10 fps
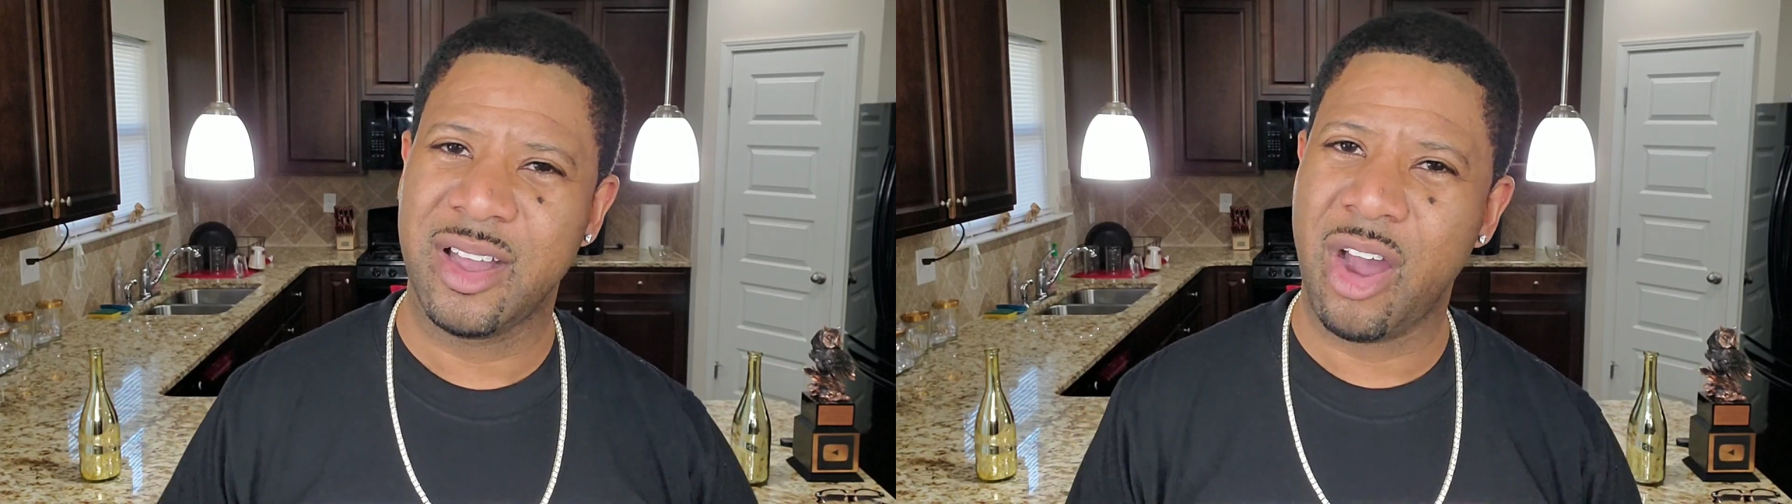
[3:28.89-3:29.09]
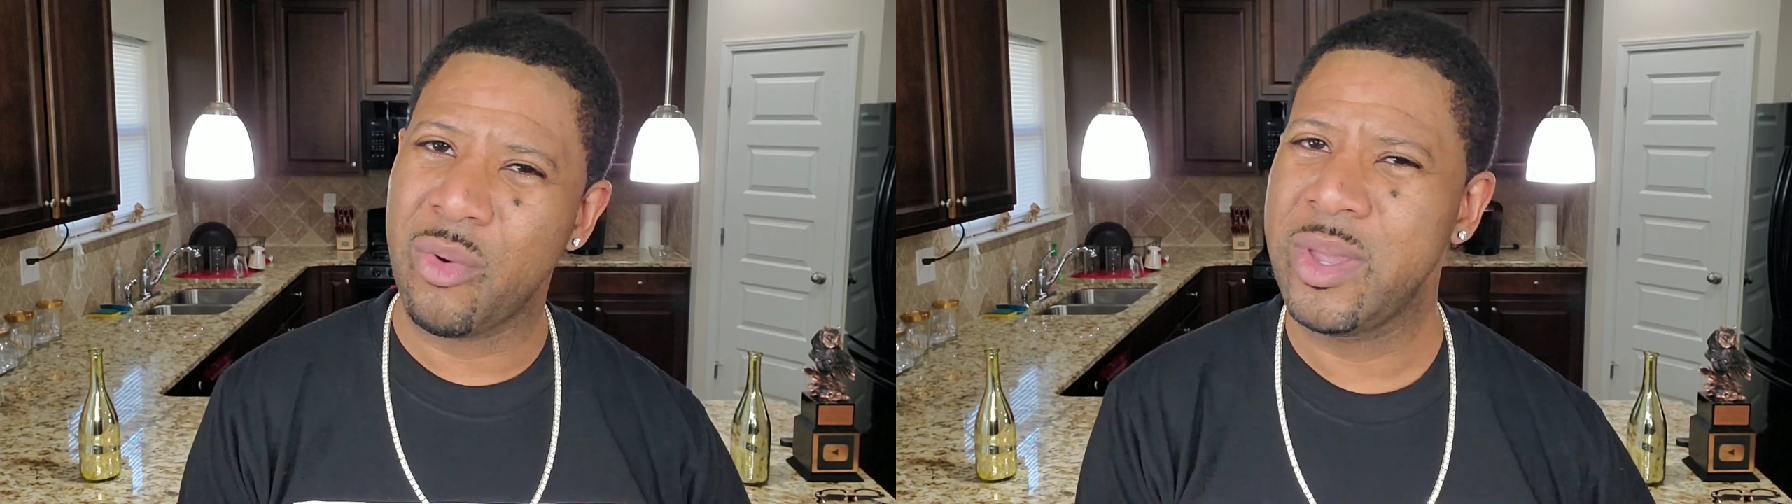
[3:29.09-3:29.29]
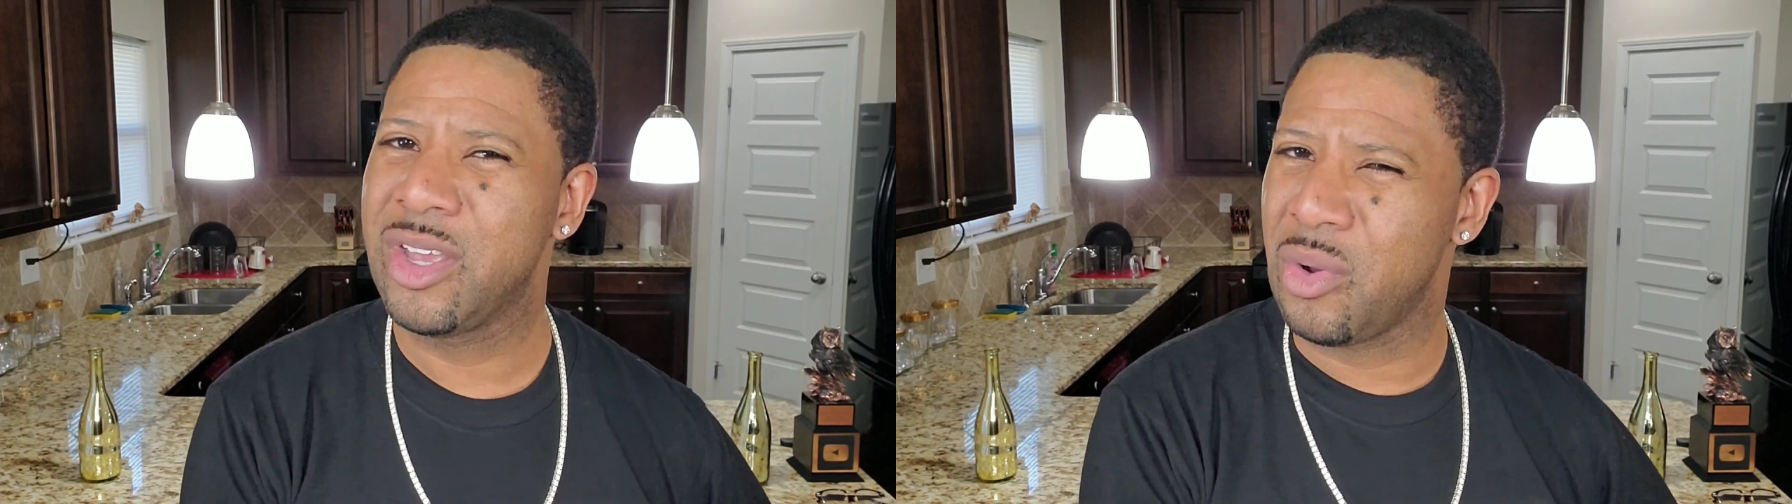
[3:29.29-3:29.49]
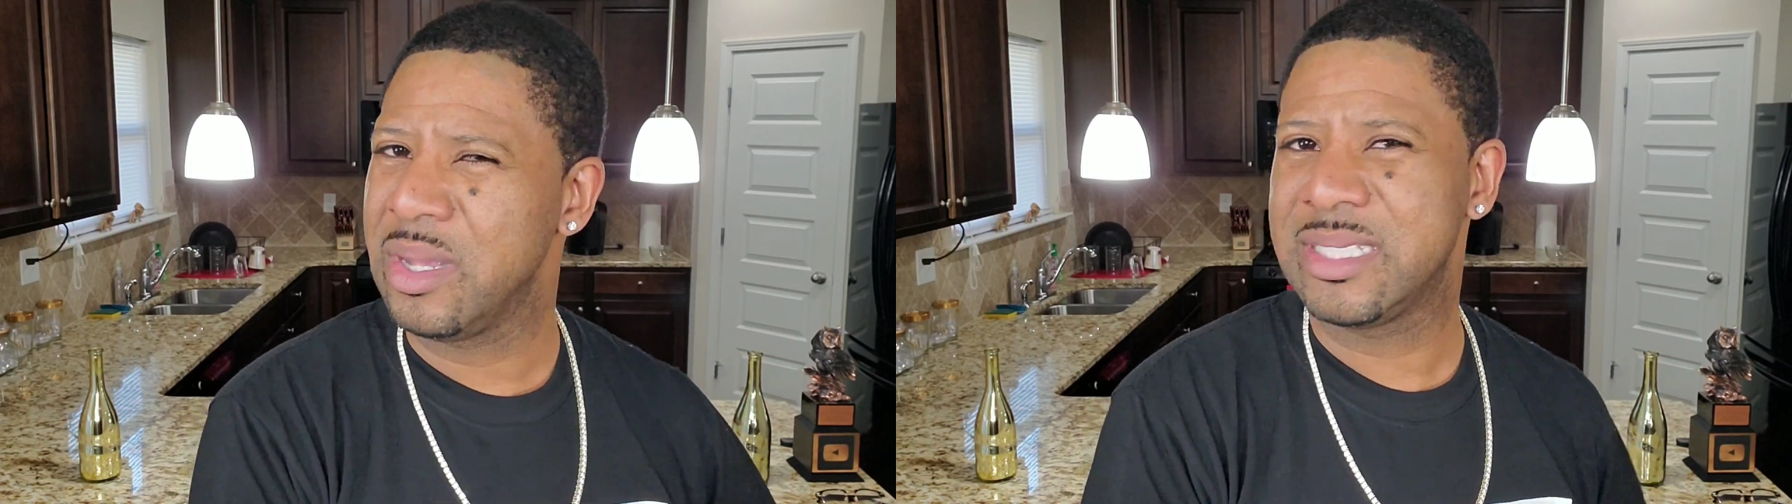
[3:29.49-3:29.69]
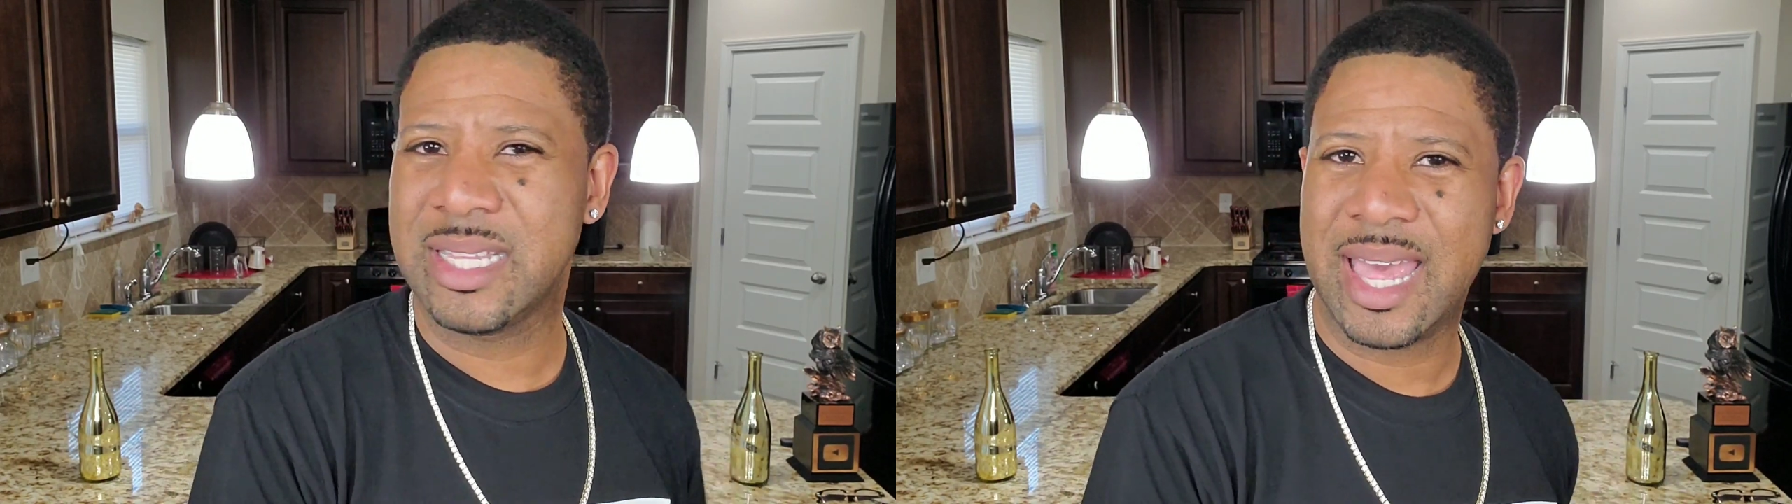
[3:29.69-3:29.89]
Are we
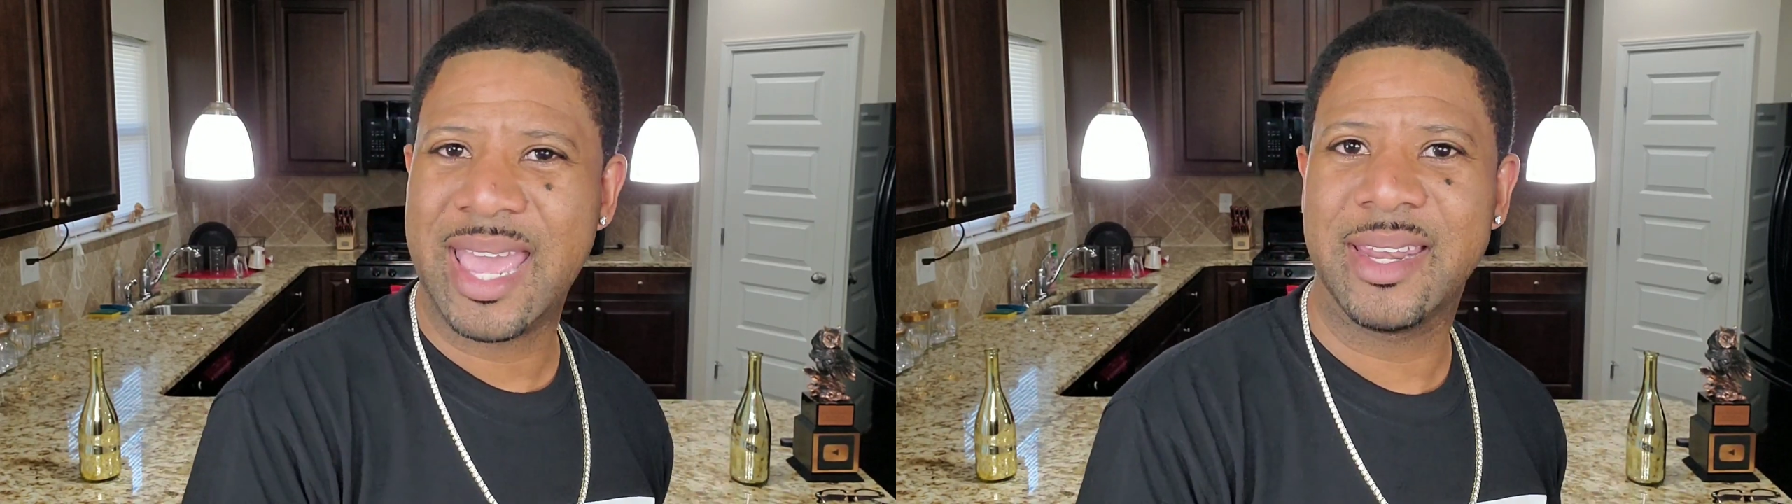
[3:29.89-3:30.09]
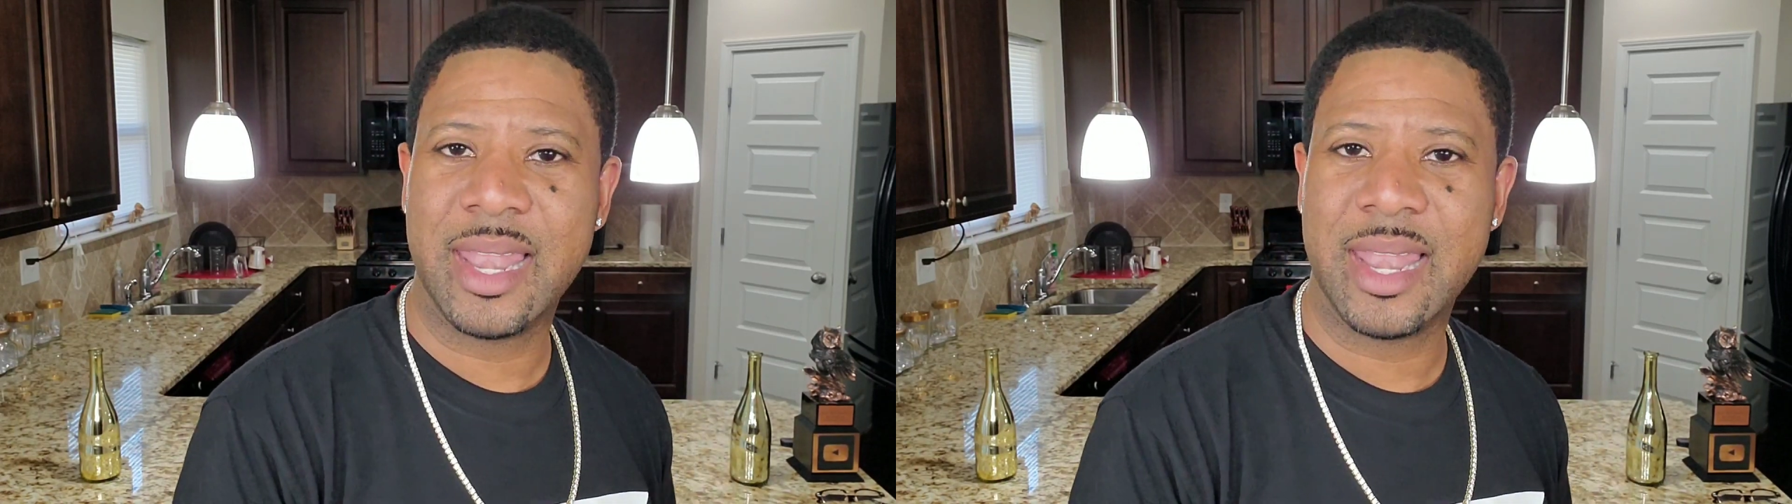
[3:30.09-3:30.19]
going to that?